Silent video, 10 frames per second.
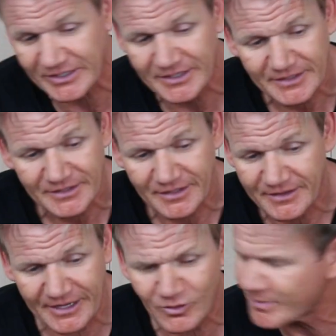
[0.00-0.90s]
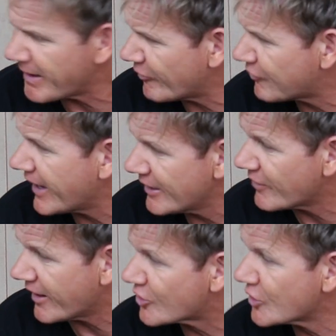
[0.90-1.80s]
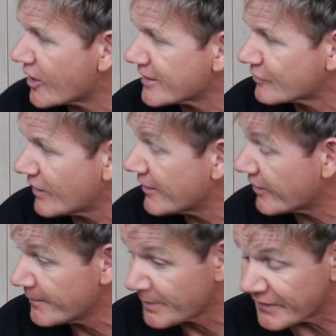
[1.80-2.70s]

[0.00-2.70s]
They're all about flavour, you can go on with flavour.